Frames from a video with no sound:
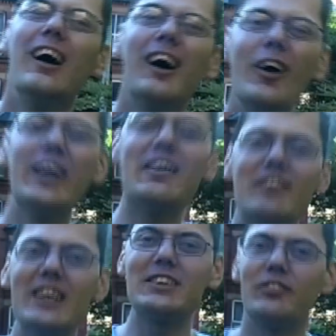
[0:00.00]
Oh yeah,
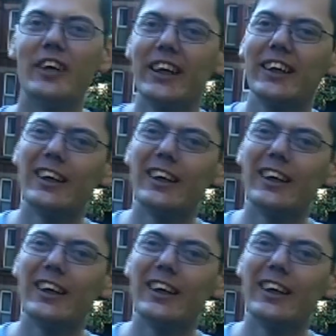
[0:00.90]
there's a thing.